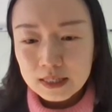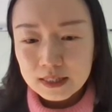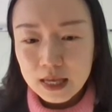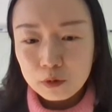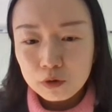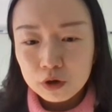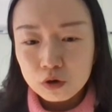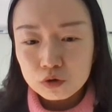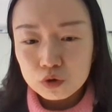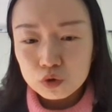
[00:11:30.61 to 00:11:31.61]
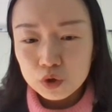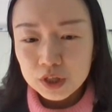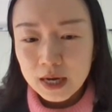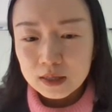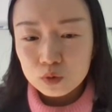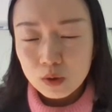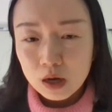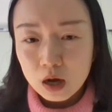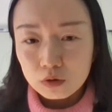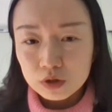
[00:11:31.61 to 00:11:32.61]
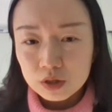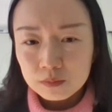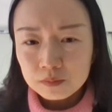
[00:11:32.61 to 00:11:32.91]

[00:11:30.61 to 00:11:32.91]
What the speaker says: say we're going to switch x1 out,